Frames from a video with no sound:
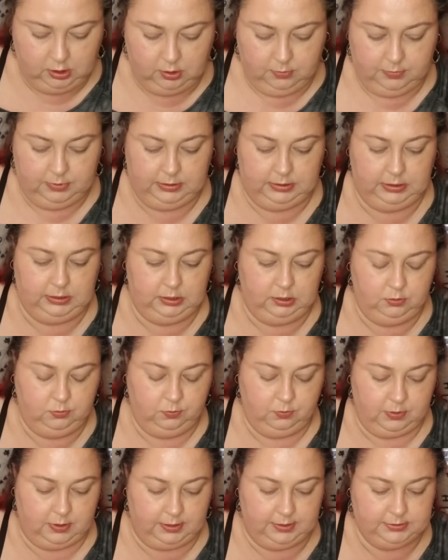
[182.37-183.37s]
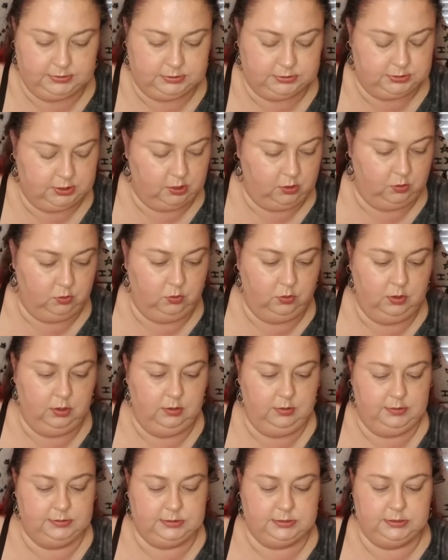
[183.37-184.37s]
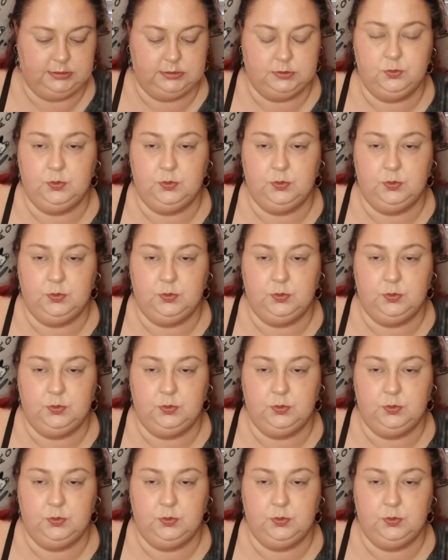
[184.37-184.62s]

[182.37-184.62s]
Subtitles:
But anyway, so this is